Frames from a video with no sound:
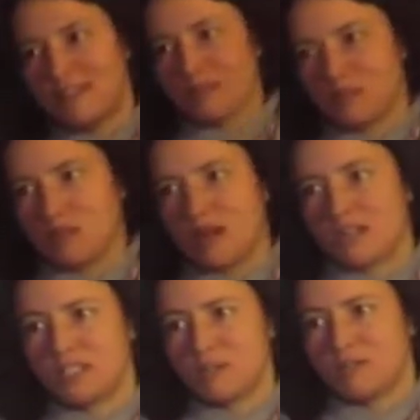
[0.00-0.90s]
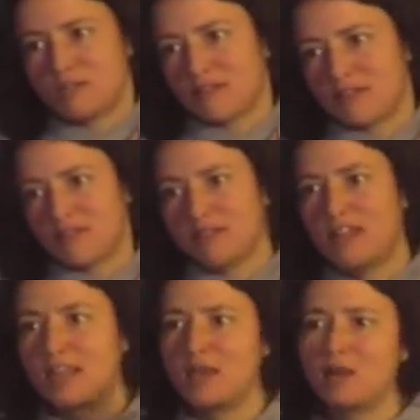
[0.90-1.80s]
responsible for the
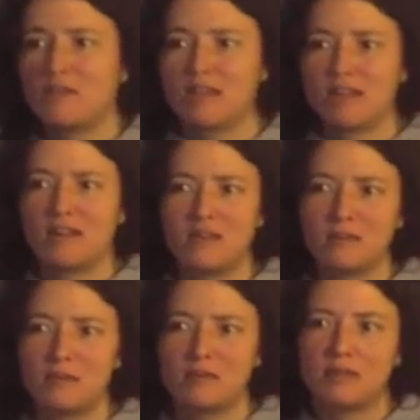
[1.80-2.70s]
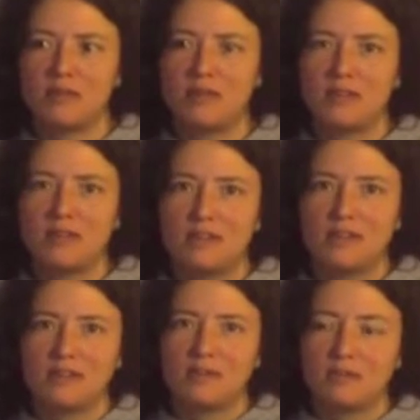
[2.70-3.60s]
flooding over there,
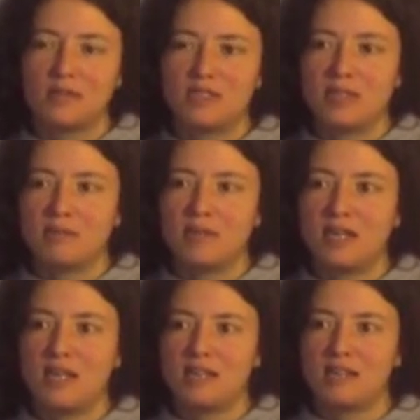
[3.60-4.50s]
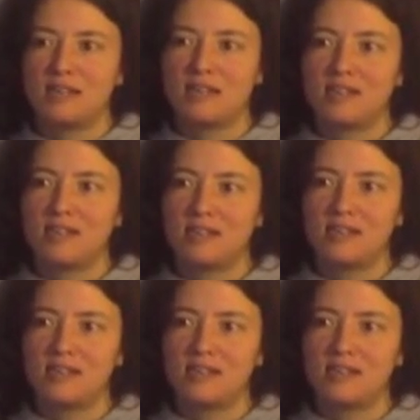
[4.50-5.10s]
Oh, does Well, that mean? Gary County, you